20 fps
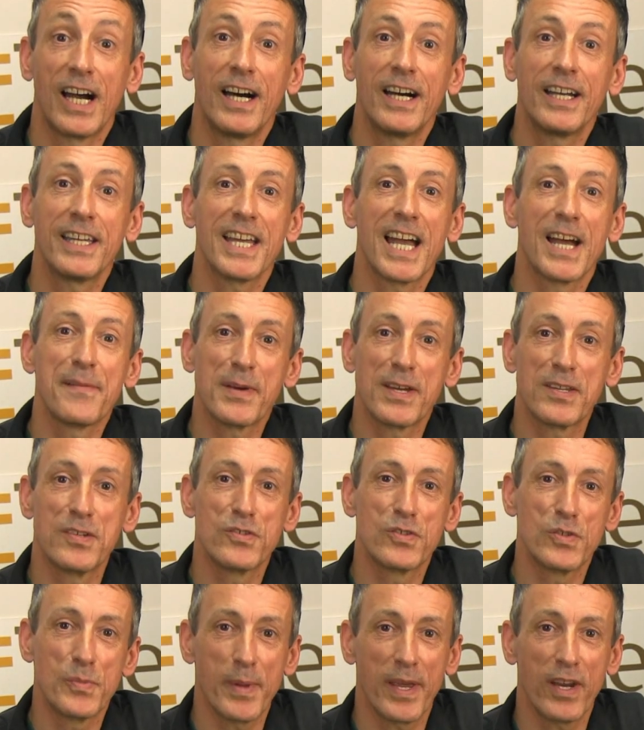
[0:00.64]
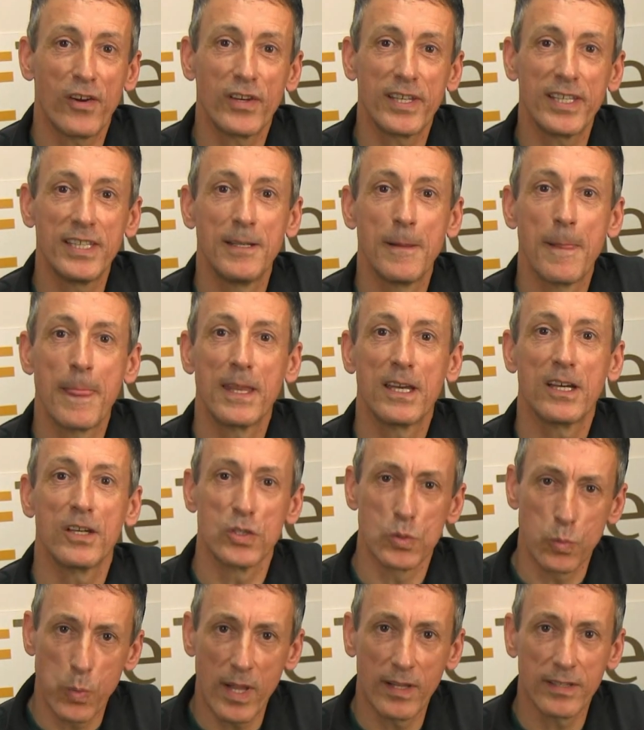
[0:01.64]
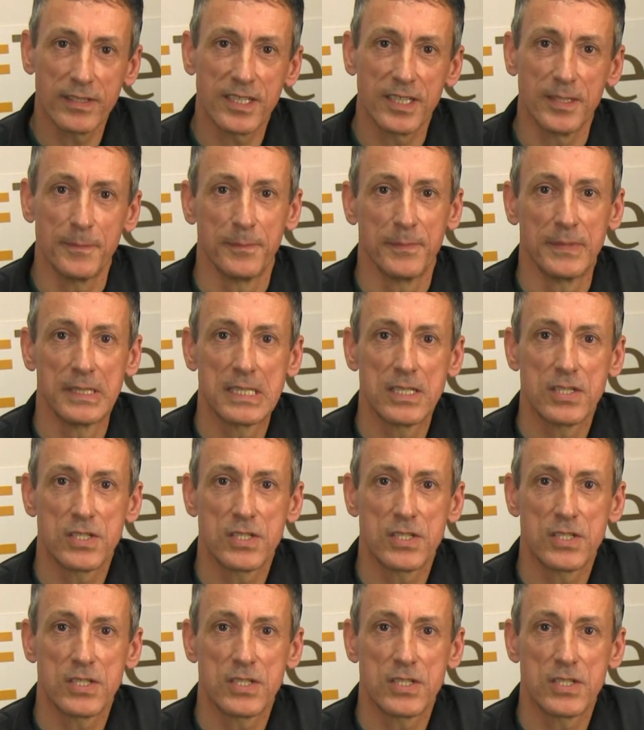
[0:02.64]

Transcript: Hi, I'm Andrew Berry, and welcome